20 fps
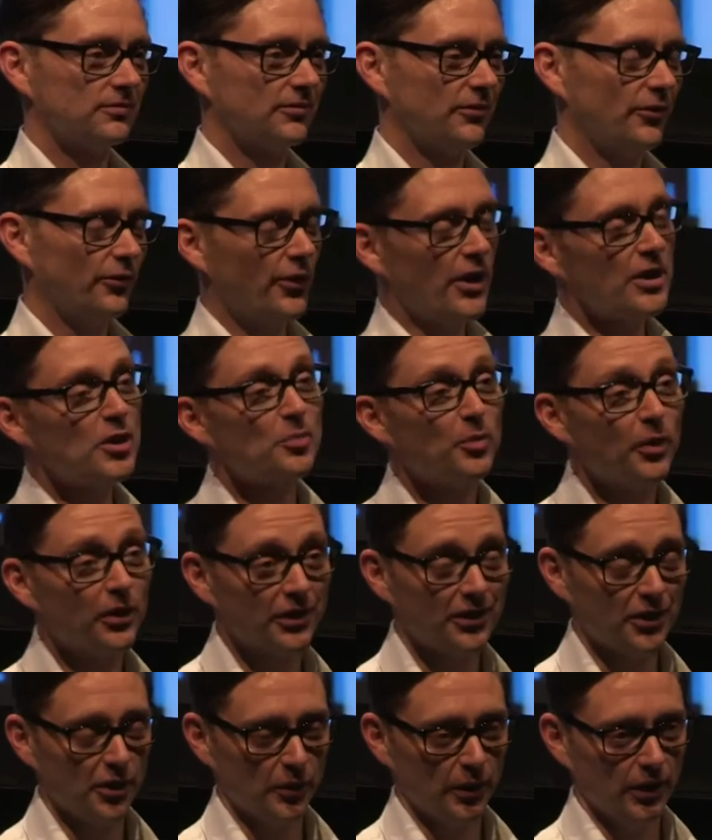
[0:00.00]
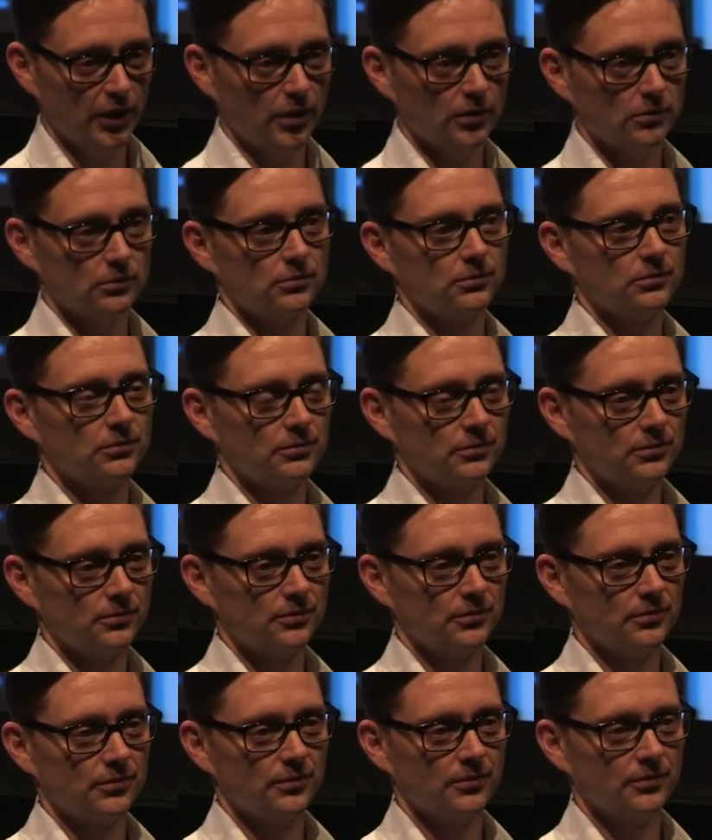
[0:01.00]
Facebook are doing it.
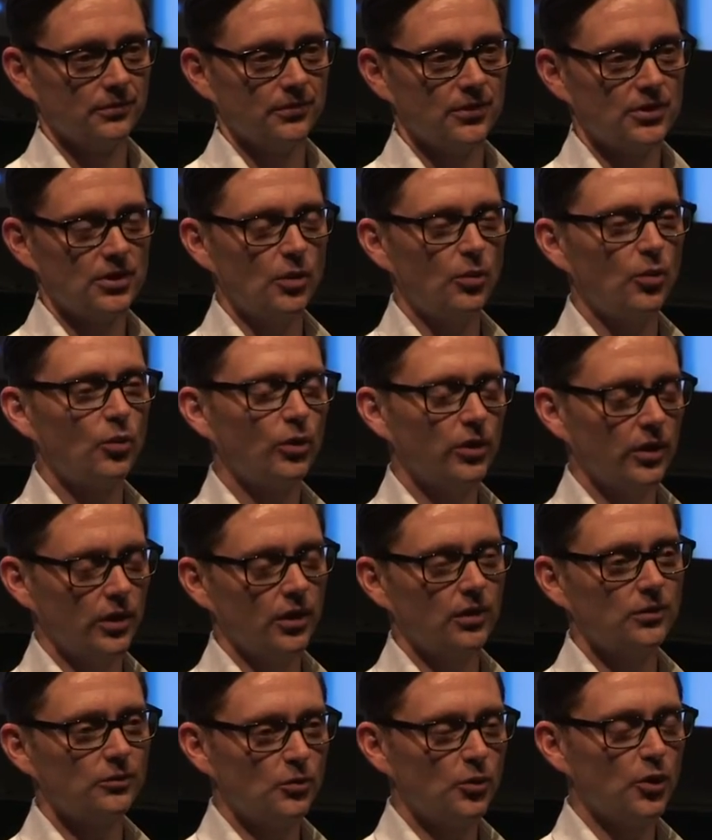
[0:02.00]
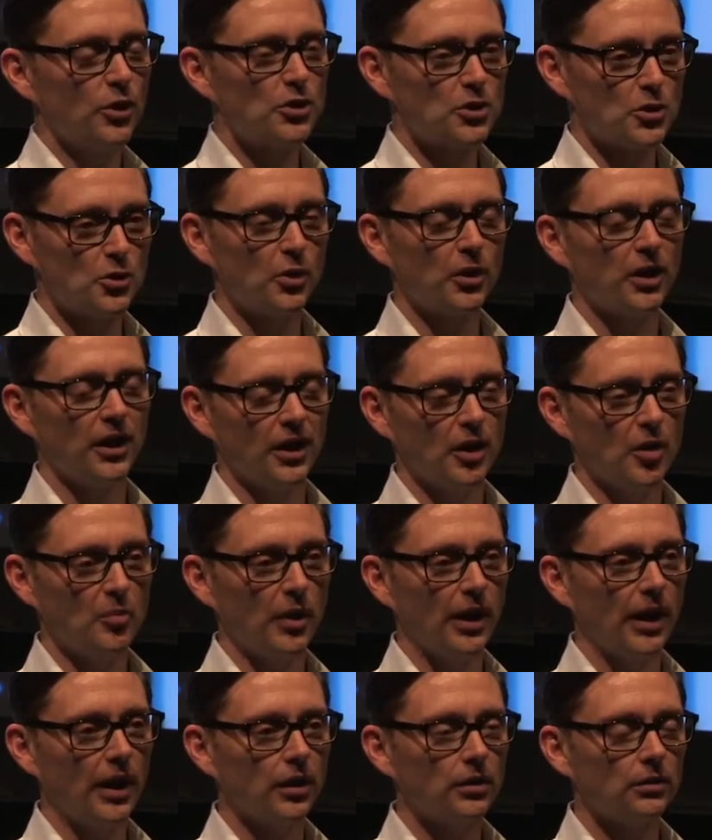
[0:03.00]
So we're talking
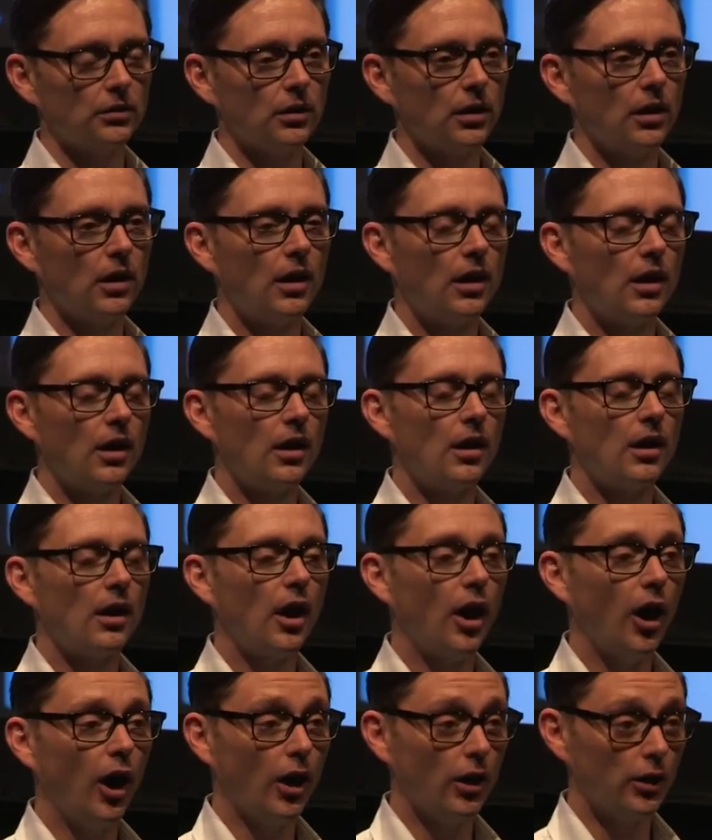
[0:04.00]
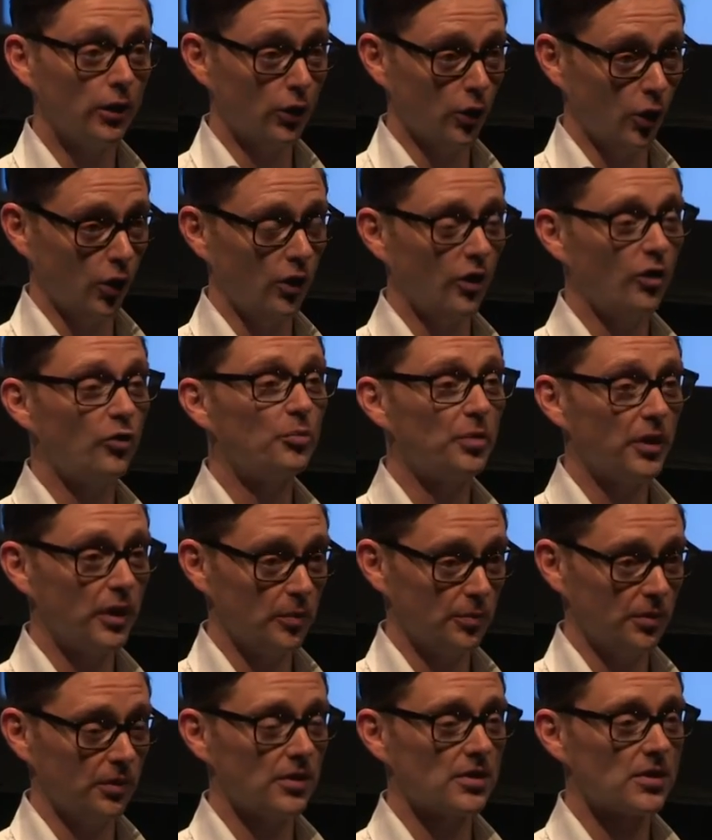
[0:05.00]
about a lot of
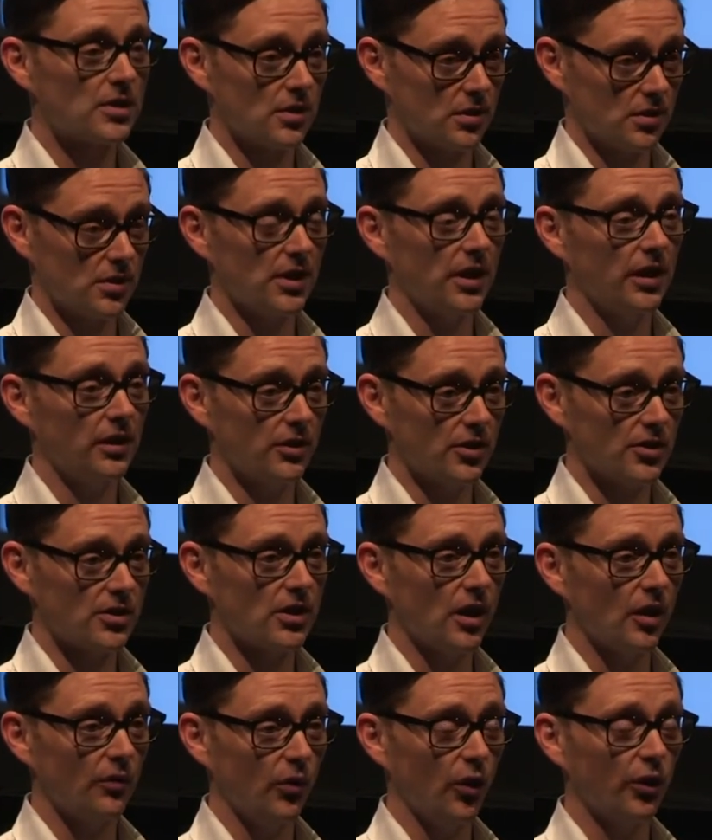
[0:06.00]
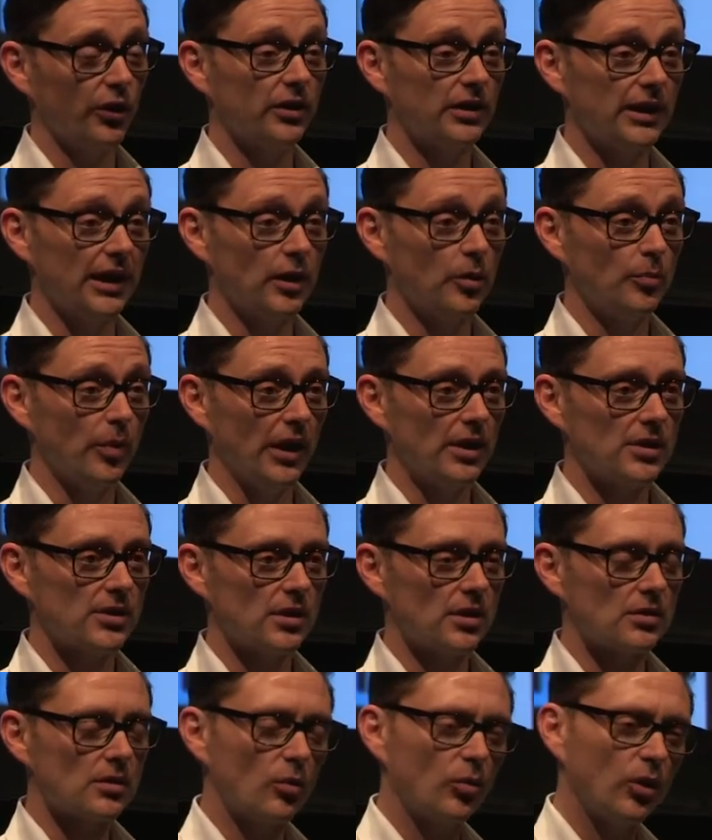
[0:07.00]
people are seeing this stuff on a daily
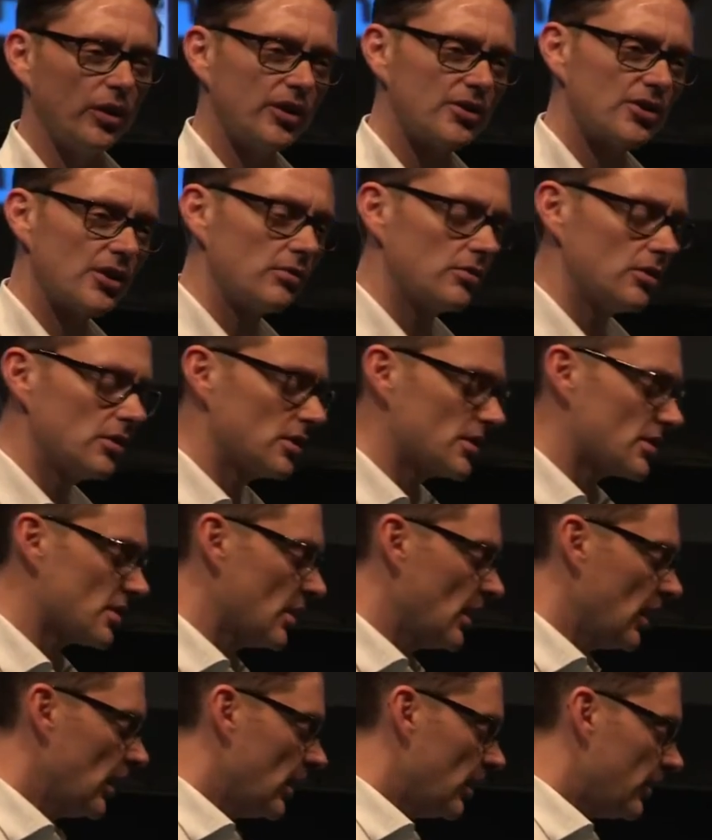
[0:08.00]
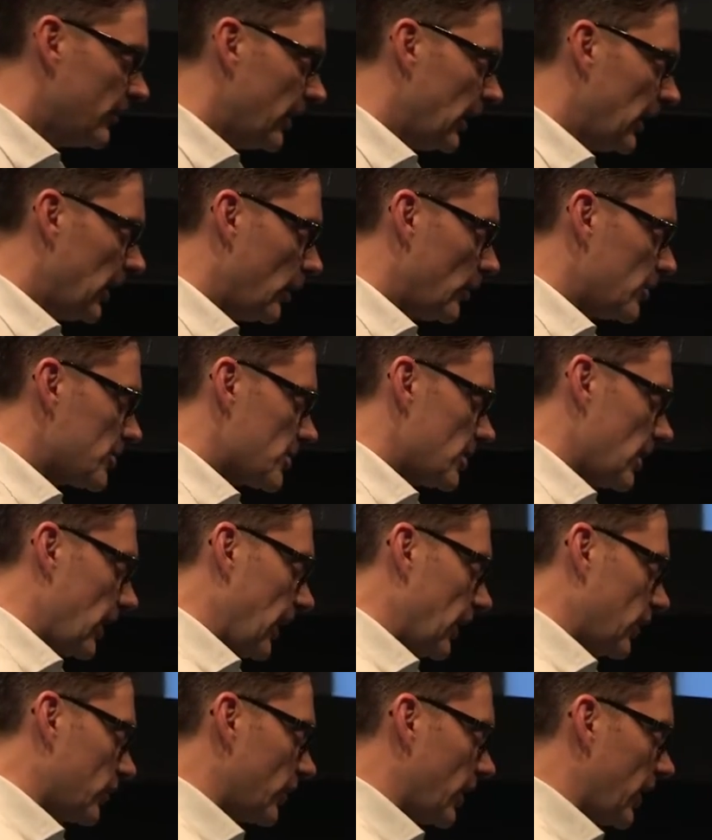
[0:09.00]
basis. And why they're so good is they allow us to
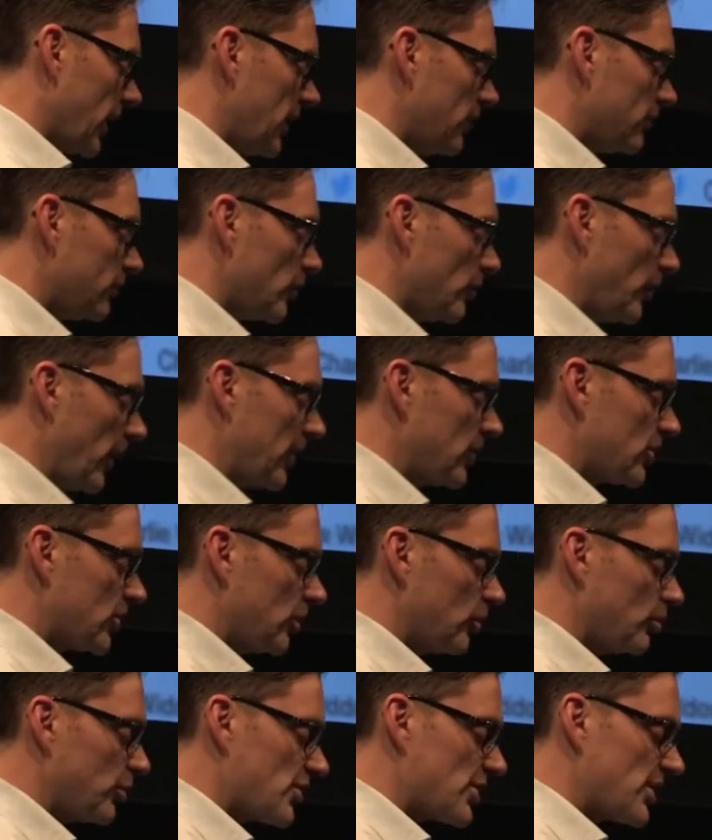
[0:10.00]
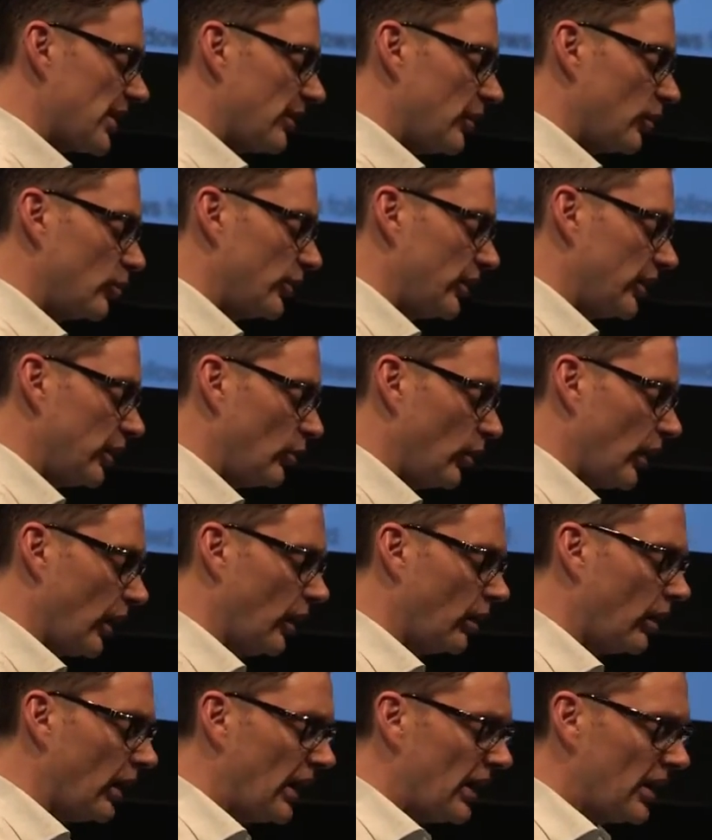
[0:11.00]
aggregate information and present them really
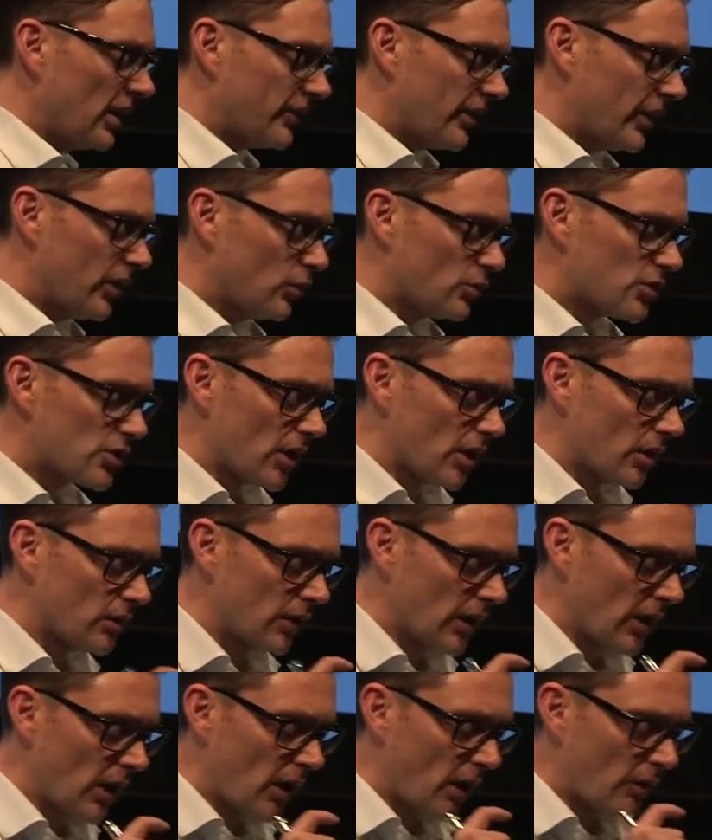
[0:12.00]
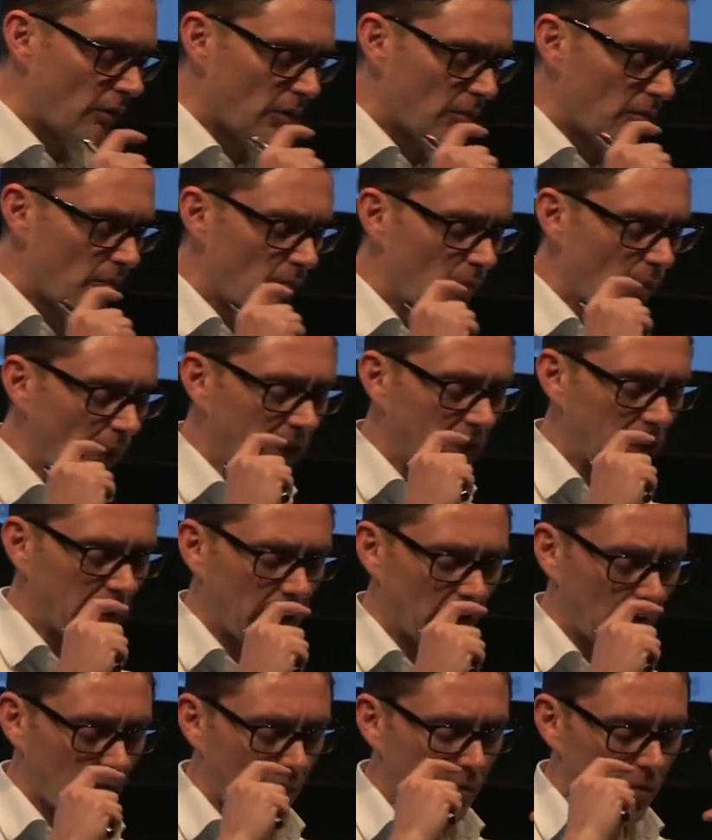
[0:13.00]
well. They also make
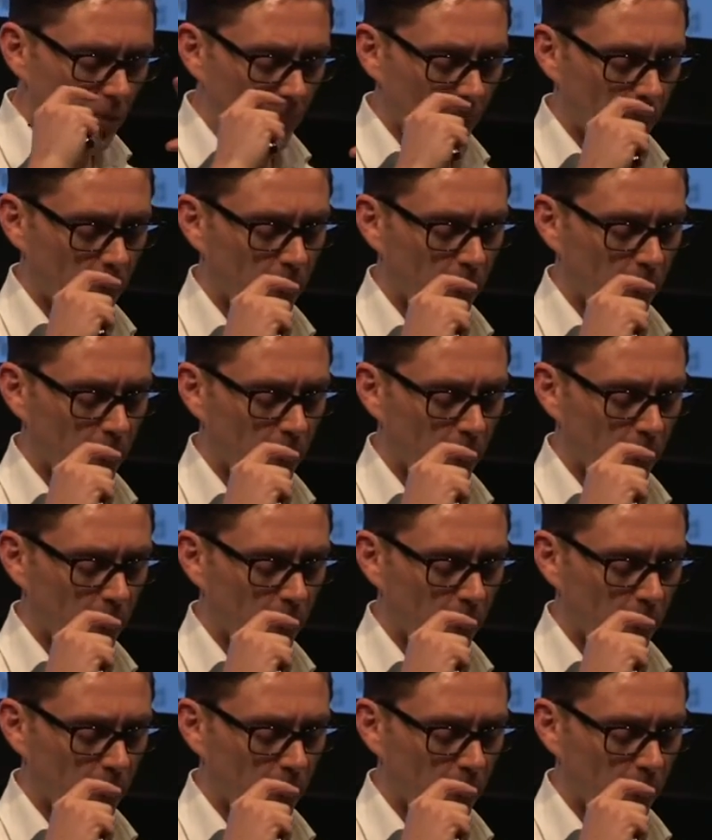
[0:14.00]
it,